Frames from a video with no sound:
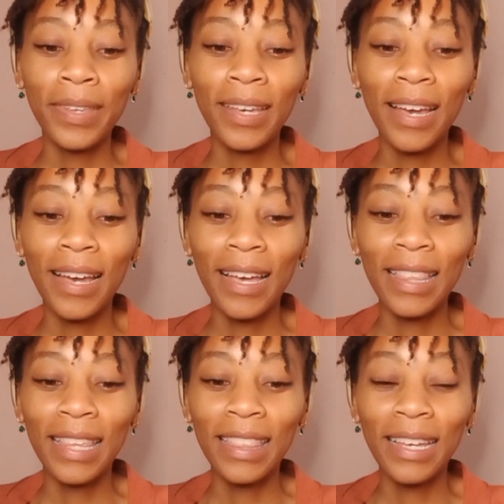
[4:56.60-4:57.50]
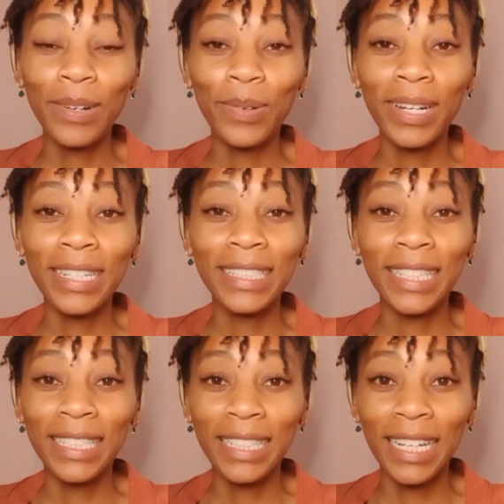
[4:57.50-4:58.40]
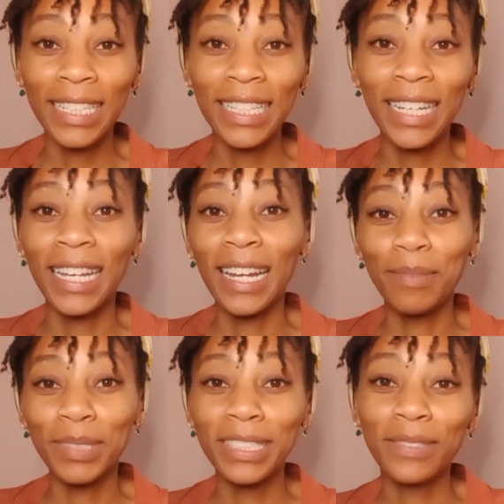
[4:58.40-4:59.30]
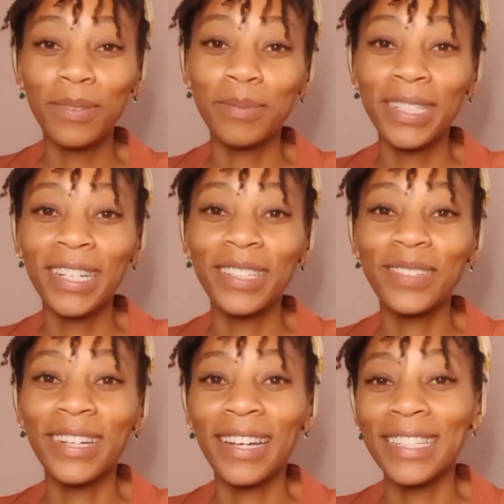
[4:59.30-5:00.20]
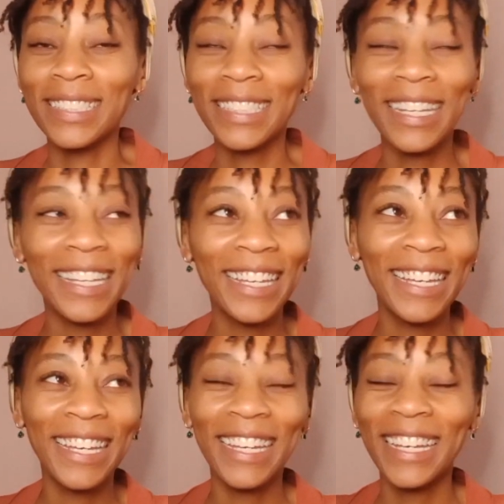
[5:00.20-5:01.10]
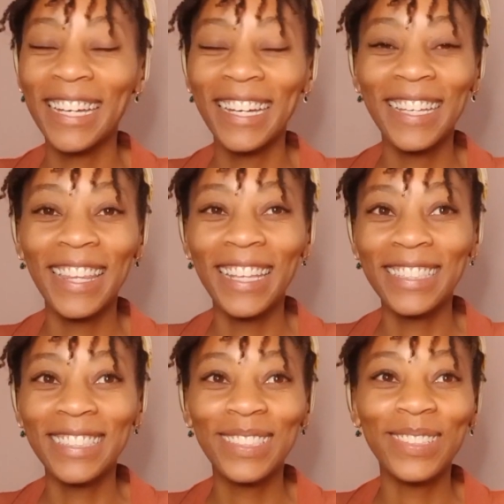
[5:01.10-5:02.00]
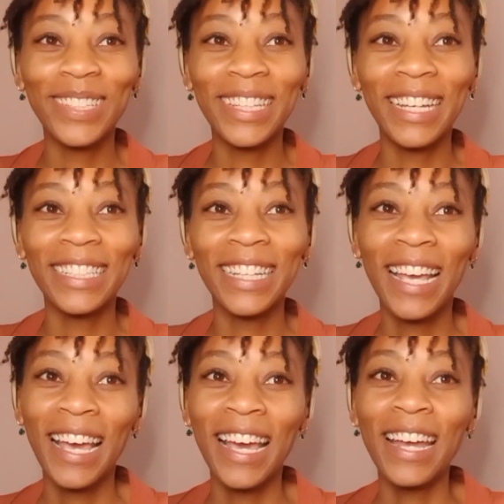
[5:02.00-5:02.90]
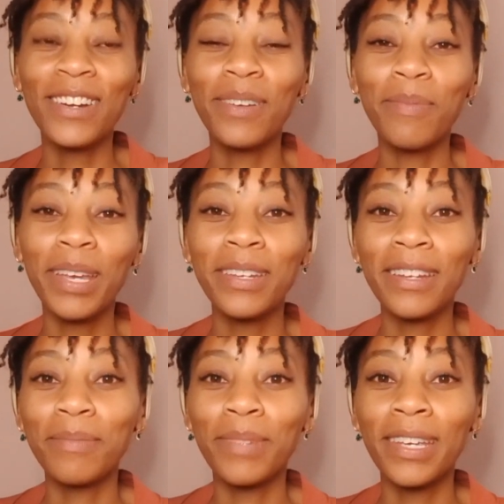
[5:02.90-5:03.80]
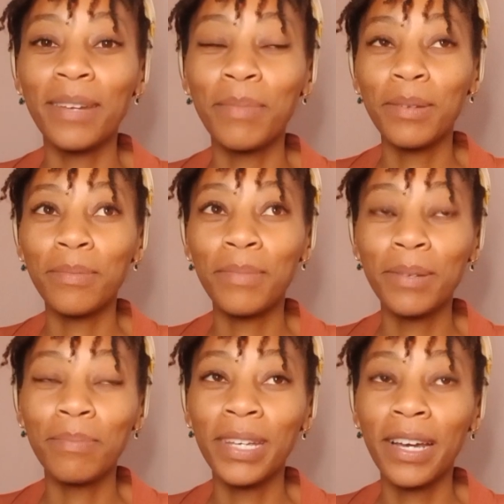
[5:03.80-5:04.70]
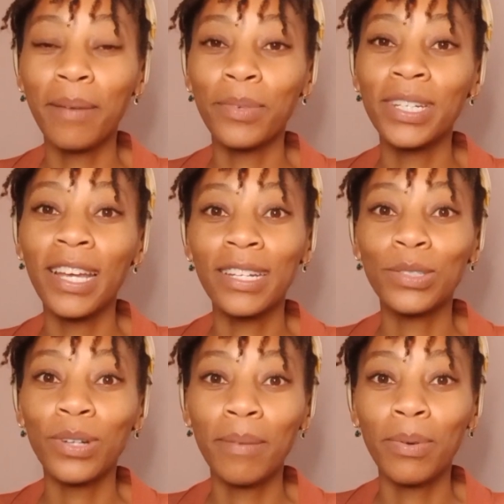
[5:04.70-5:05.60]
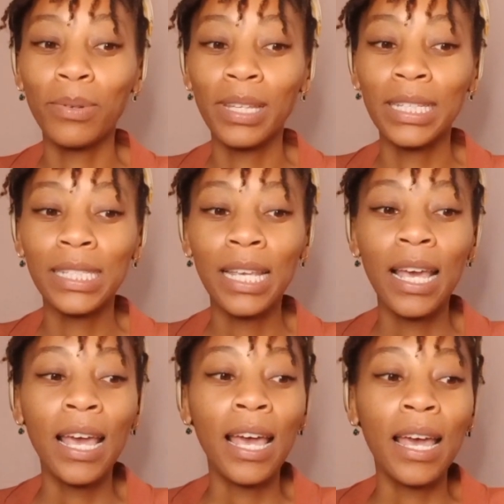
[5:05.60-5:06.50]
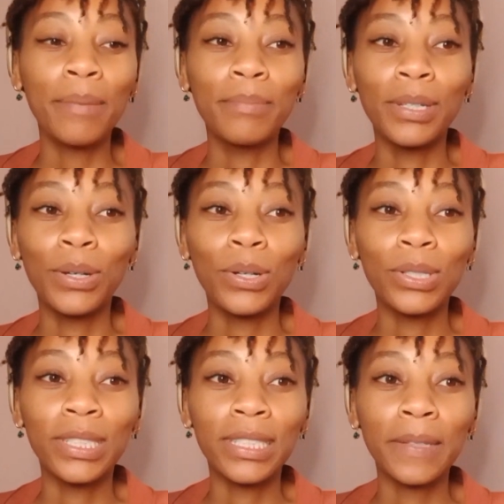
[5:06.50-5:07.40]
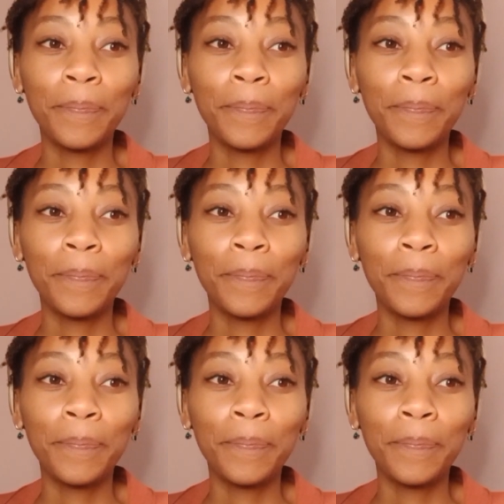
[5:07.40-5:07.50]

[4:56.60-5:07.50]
The third one is gaslighting, and I'm just from telling you guys the story that reminded me and made me come on here and talk about this, because